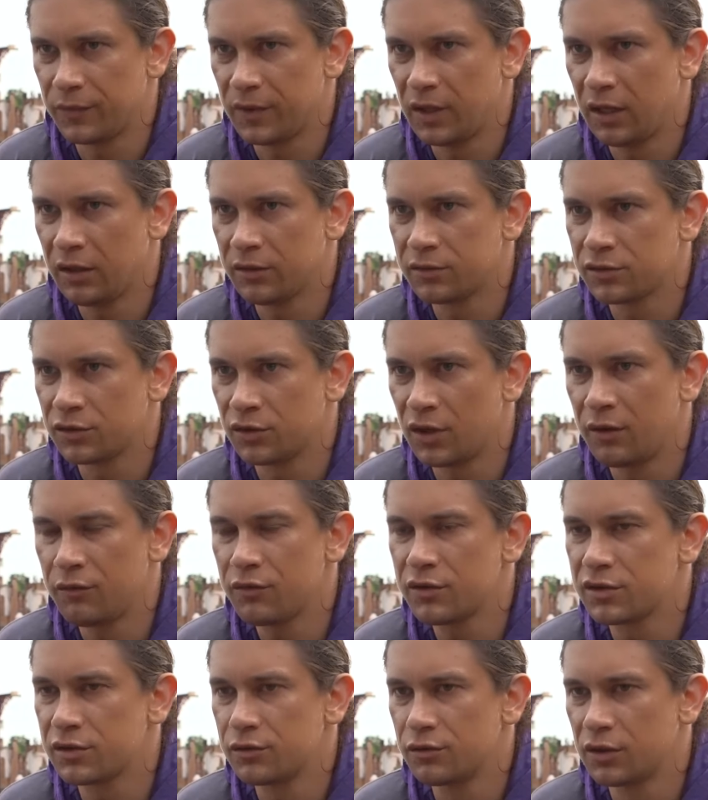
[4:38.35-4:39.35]
Yeah, so
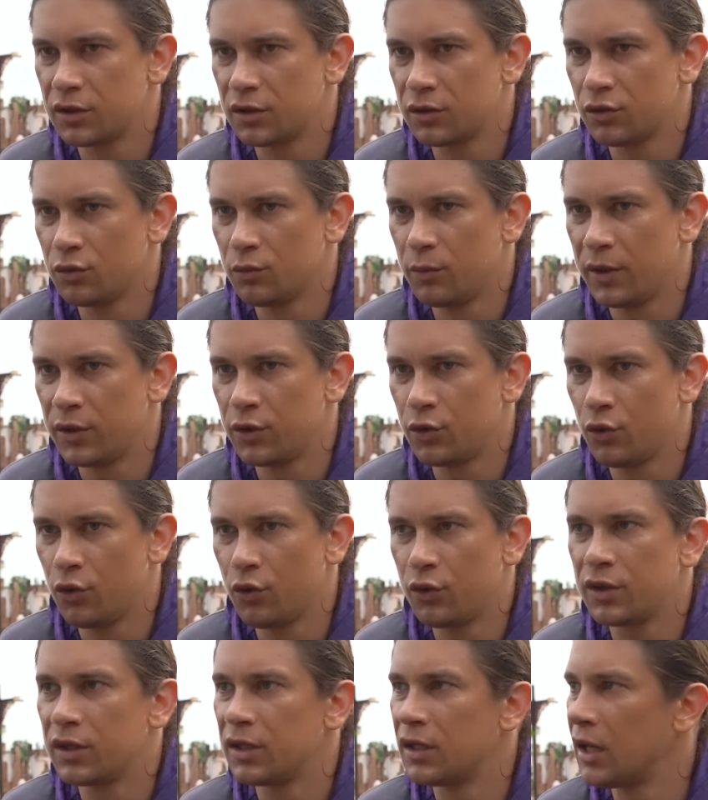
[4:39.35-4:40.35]
everything you can do by
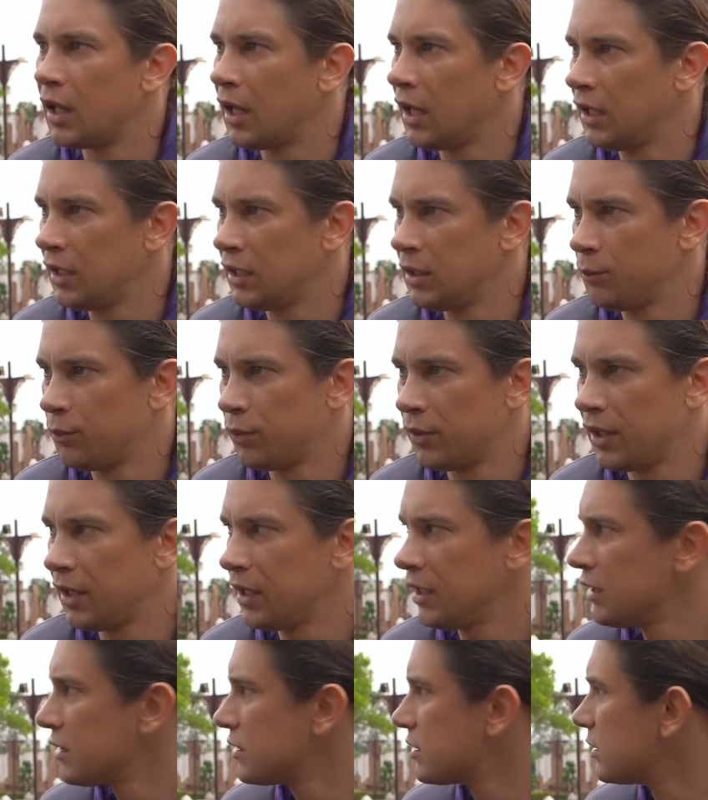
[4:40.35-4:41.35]
your own in any
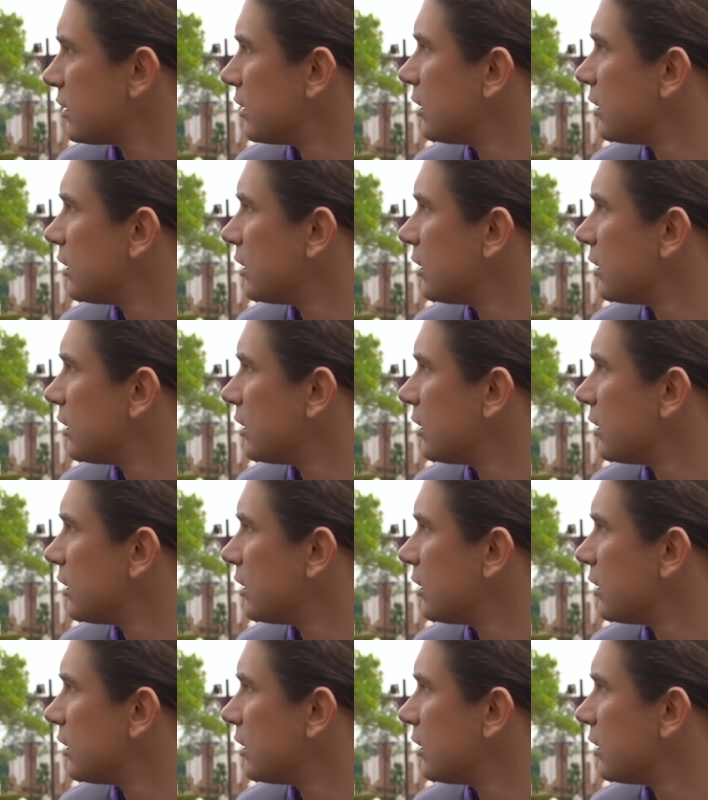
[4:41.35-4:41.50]
place,